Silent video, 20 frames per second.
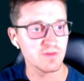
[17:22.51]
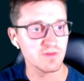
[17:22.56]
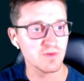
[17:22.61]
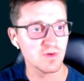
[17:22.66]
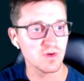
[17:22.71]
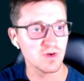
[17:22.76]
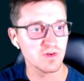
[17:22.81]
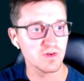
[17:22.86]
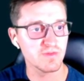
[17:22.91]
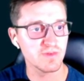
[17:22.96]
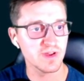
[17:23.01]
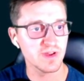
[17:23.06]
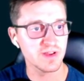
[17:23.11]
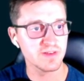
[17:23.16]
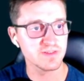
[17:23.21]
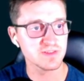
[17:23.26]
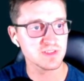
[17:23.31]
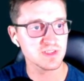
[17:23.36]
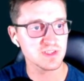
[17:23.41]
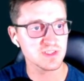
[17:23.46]
in order to
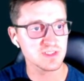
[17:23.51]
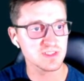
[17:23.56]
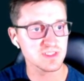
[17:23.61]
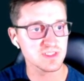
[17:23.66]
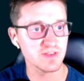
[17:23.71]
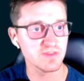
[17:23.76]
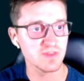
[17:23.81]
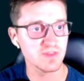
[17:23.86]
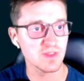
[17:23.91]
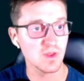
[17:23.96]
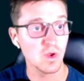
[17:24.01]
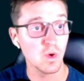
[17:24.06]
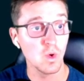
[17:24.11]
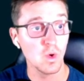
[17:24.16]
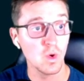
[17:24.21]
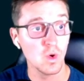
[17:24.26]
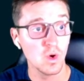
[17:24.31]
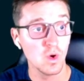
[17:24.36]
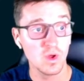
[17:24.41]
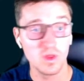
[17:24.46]
actually get out of the soft
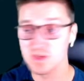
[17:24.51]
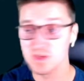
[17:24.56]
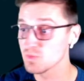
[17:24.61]
lock.